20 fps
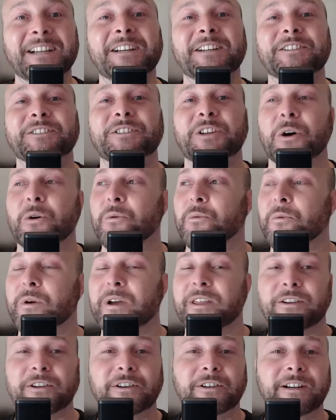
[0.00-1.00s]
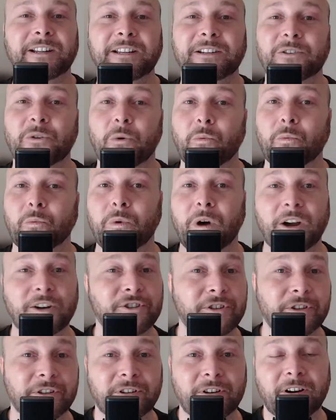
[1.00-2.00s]
So whether you're needing to wash
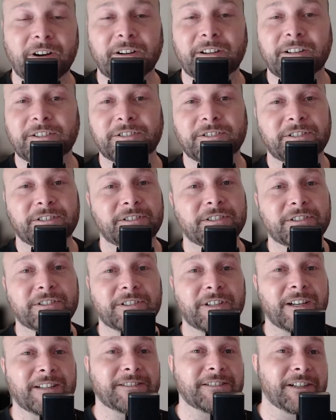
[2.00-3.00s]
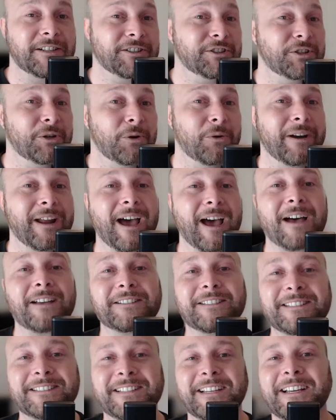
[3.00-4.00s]
your car because you just got done showing
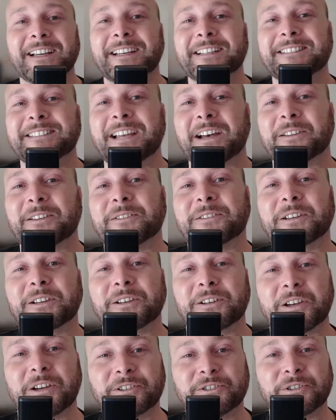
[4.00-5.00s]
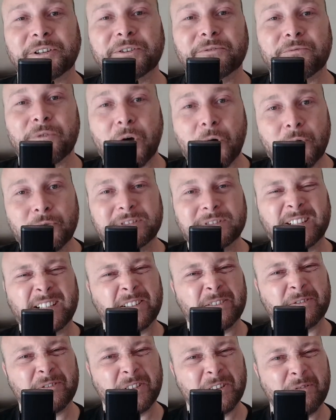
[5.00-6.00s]
houses down the country roads and it
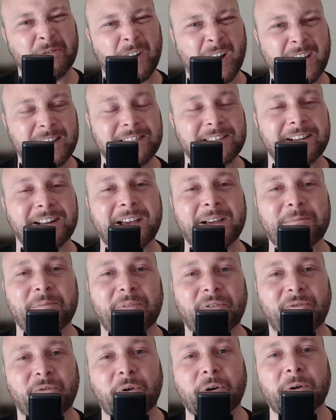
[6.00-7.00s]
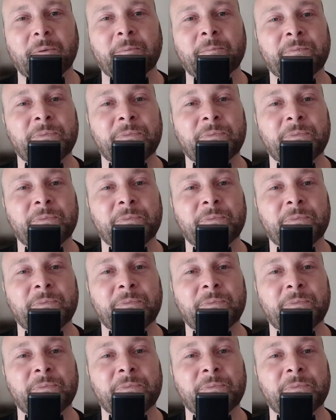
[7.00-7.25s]
rained the night before,